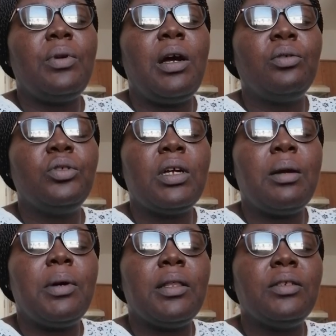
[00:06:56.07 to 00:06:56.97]
I'll talk
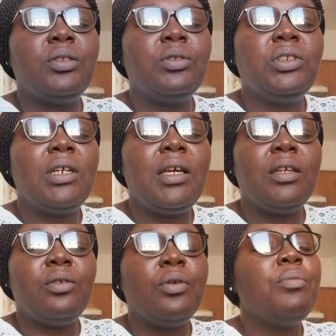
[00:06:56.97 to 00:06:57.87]
about the social,
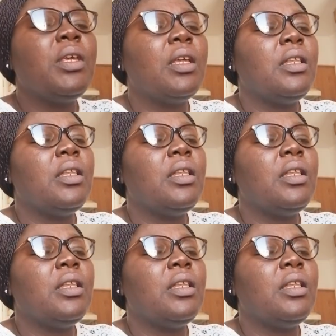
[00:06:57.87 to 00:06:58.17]
economic,